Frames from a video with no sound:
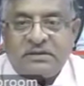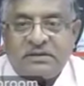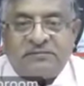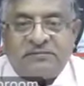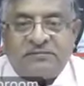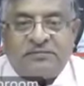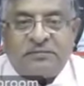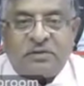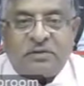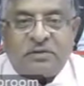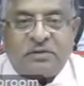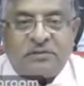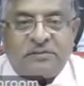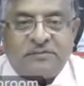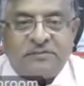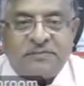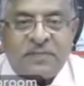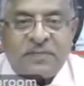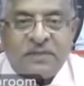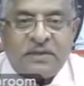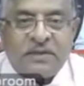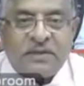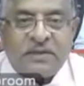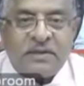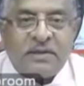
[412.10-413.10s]

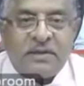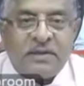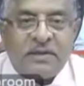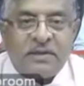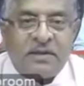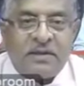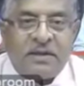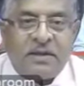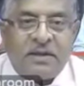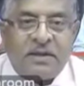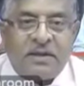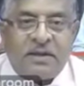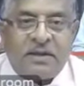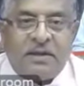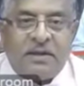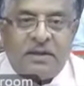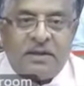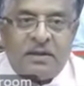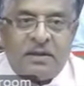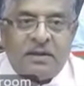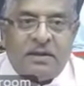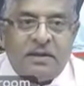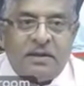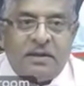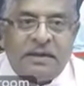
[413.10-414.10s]
Therefore,
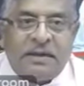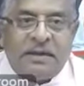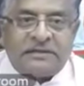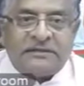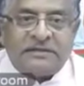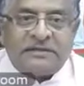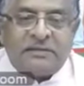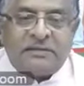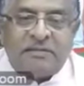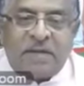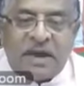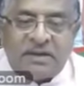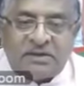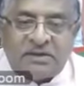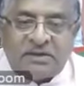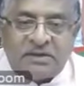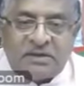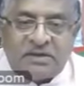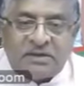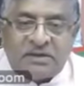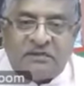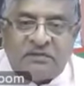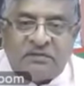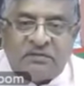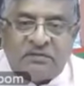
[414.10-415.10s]
it is a matter
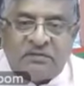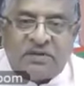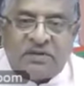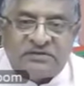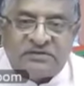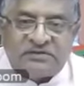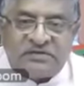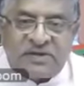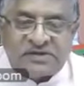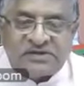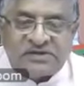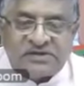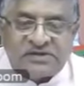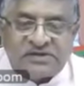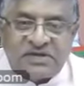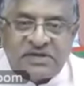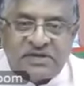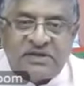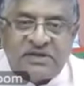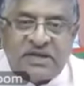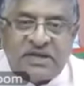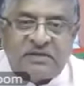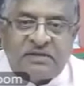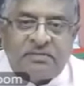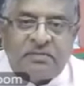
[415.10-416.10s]
of
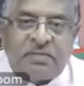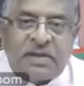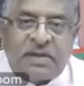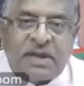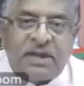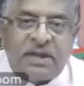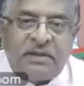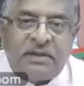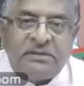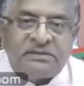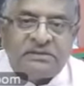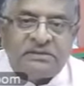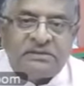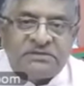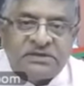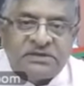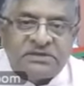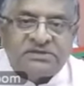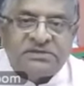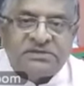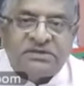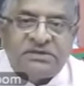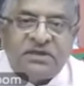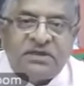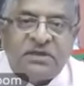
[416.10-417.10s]
transaction that by
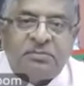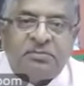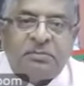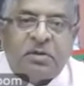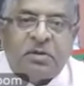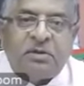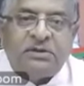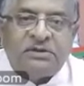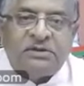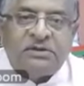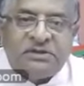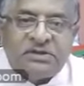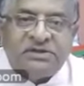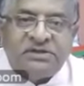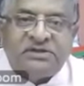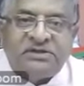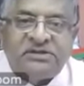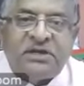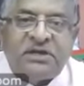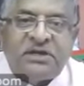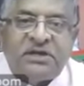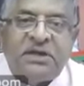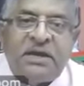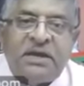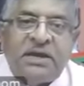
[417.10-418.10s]
insisting upon
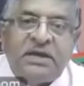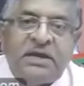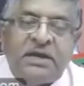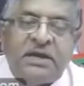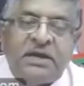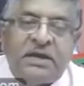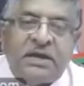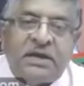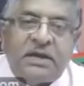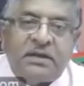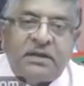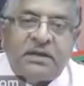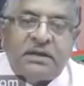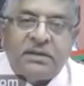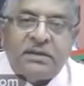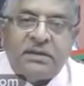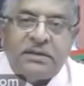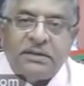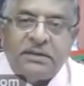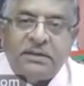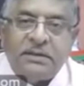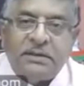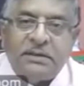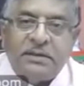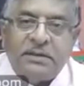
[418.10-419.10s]
digital India,
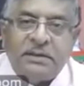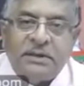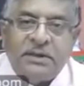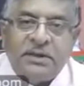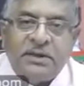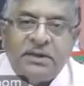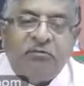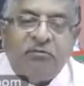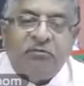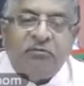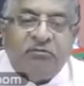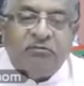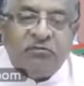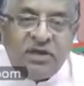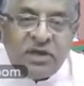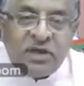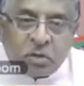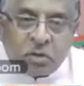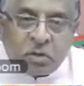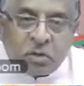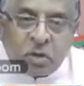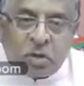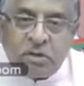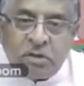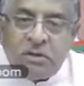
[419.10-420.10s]

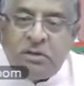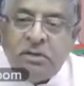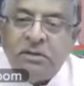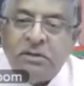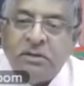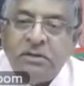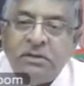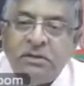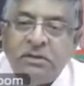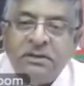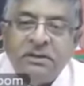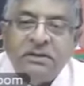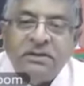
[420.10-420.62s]
we could